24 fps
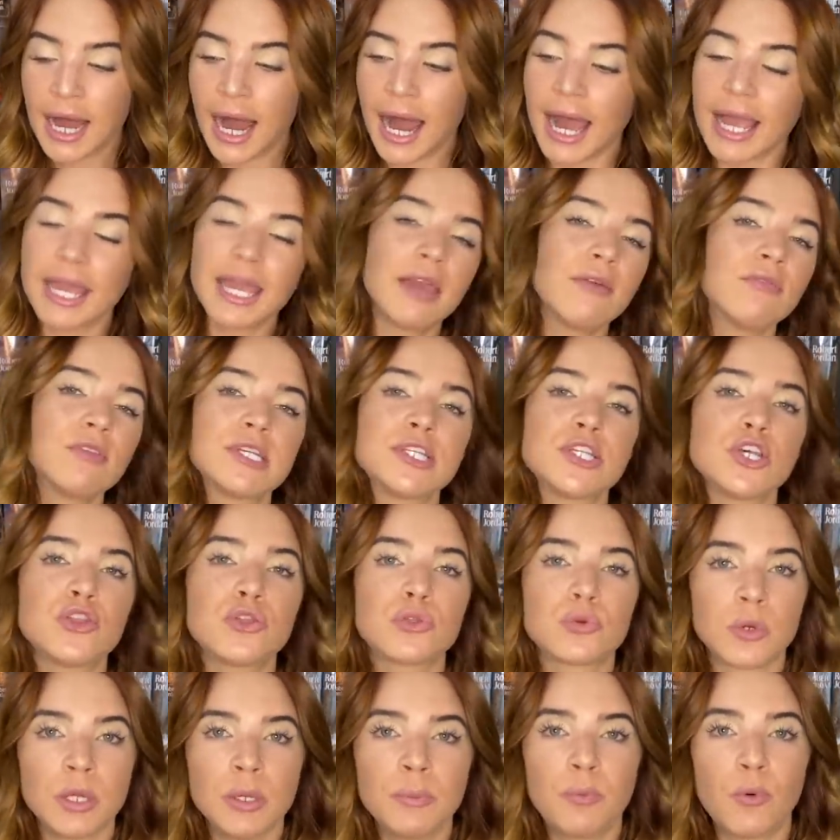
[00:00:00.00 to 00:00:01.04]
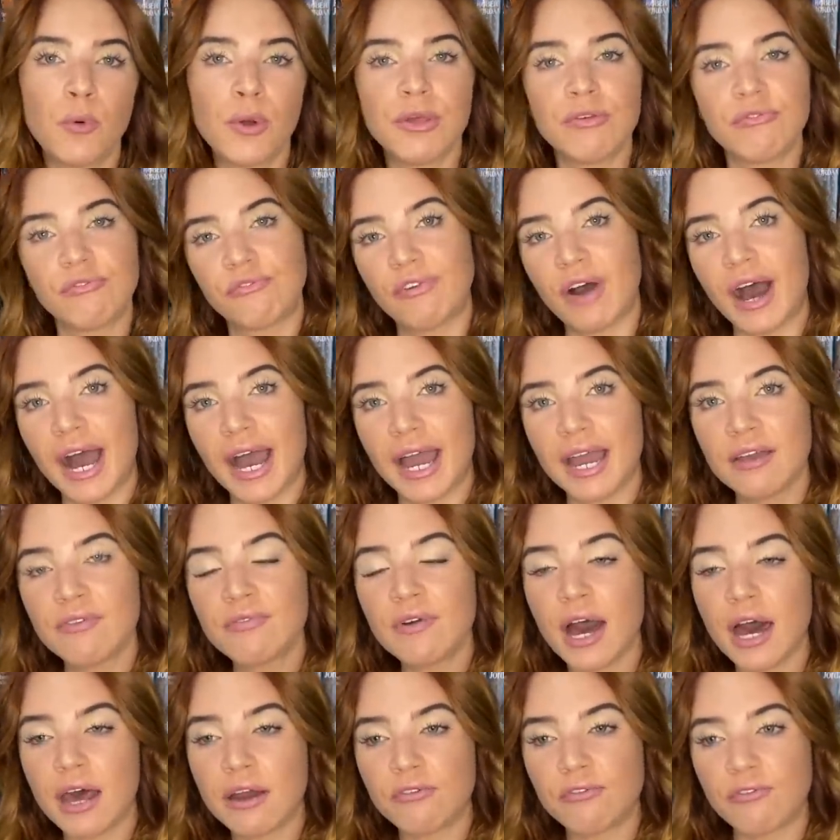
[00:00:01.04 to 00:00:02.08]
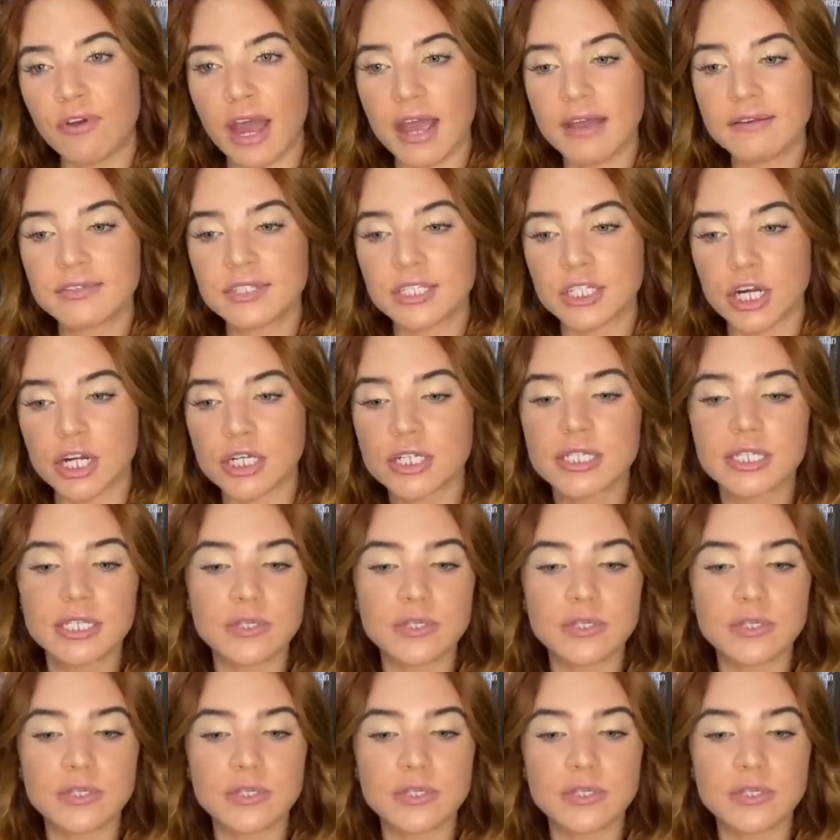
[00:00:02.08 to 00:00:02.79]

I gave this a 3.5 out of 5 stars.